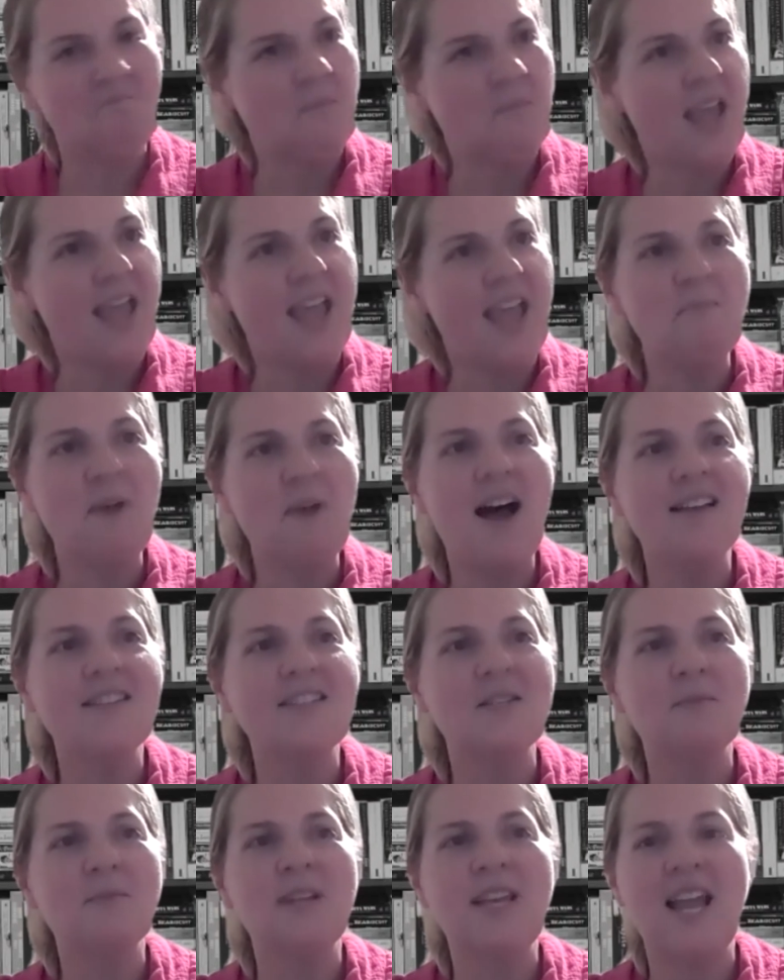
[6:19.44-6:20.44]
and
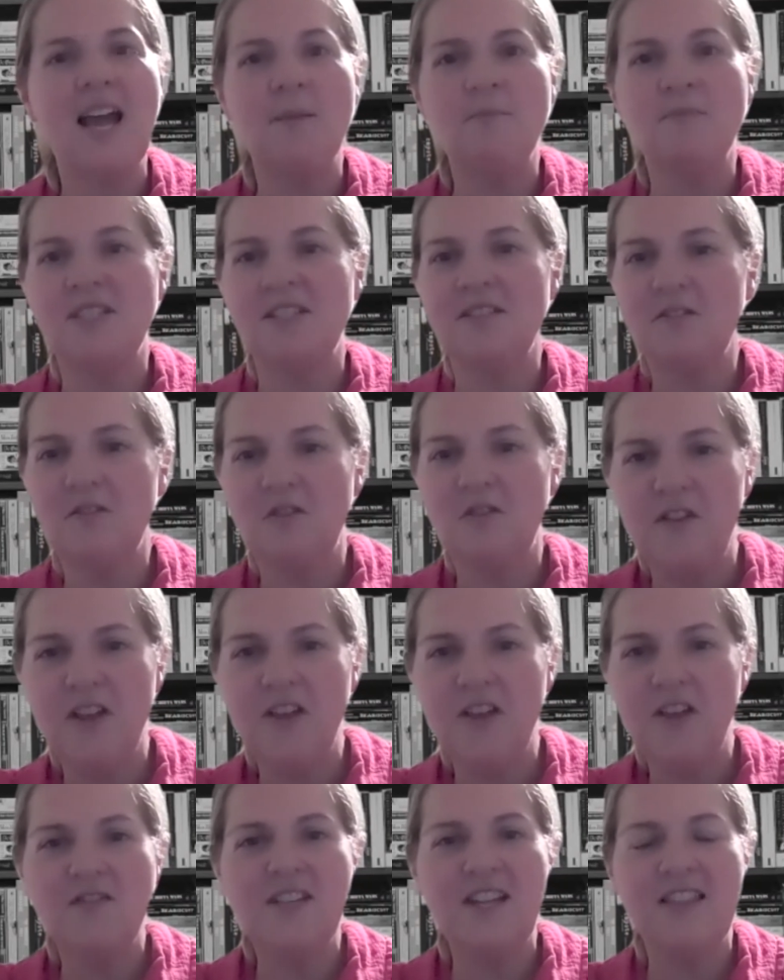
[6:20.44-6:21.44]
possibly up to
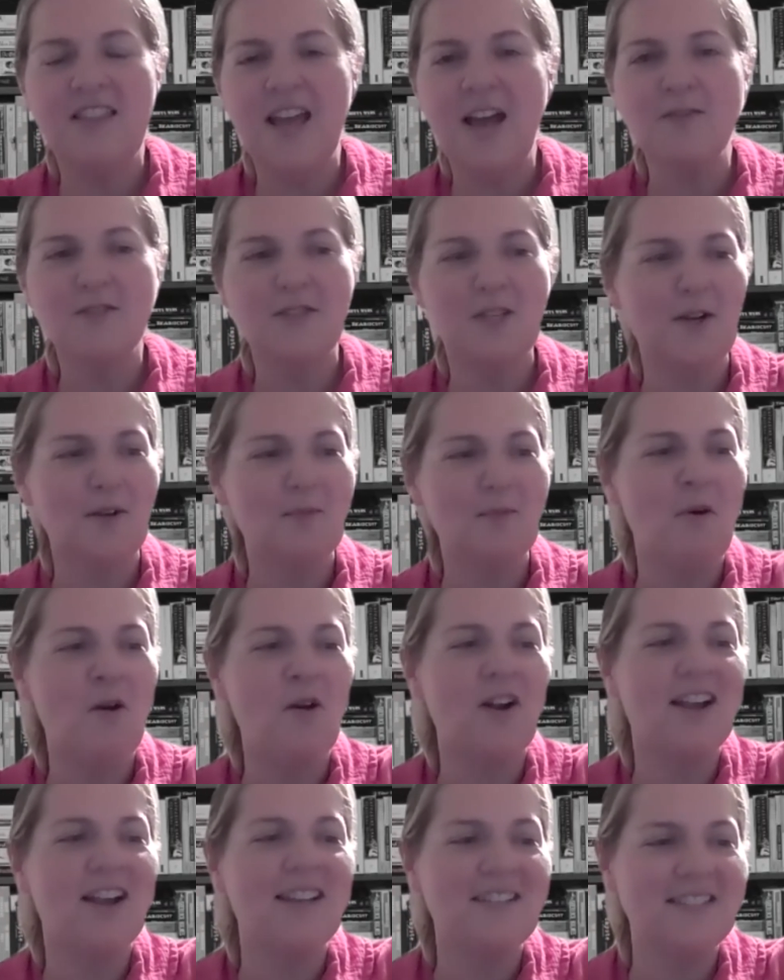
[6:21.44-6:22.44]
50,000 or
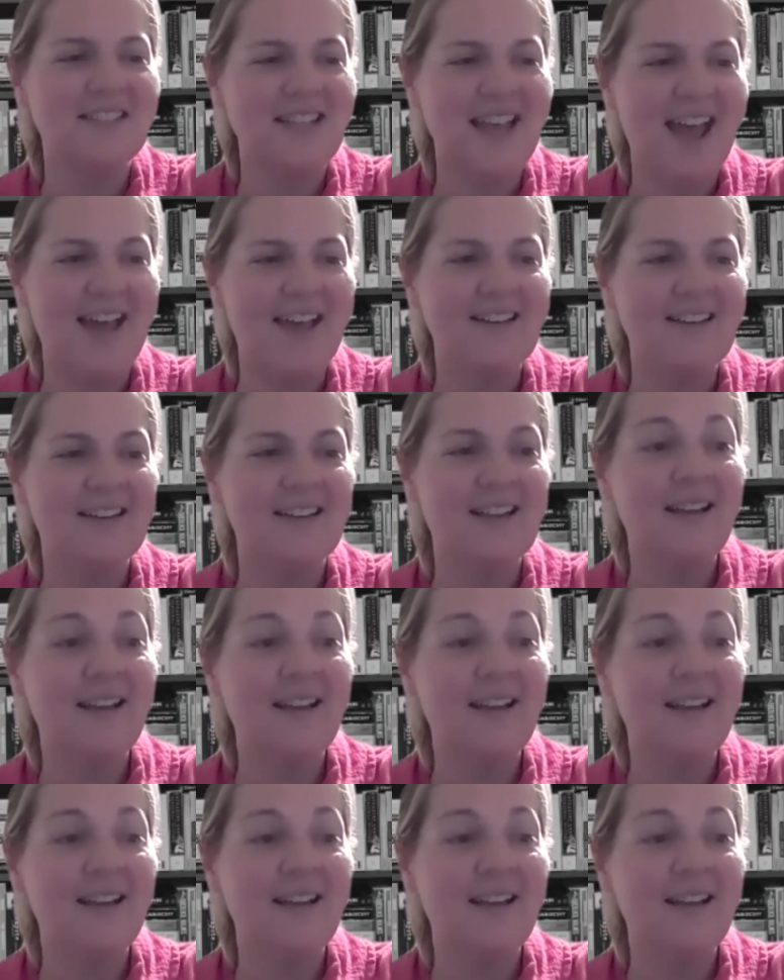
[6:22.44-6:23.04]
more in debt,